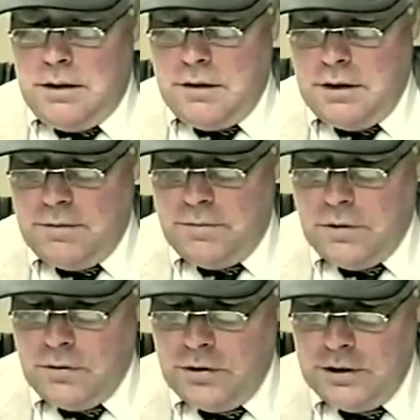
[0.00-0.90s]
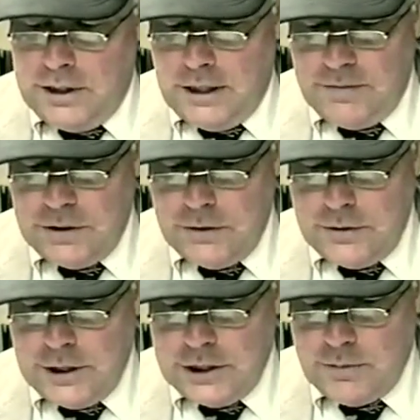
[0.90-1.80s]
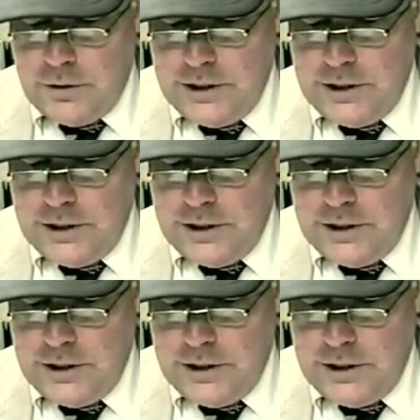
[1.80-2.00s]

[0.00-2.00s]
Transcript: Therefore, really, out of his own testimony,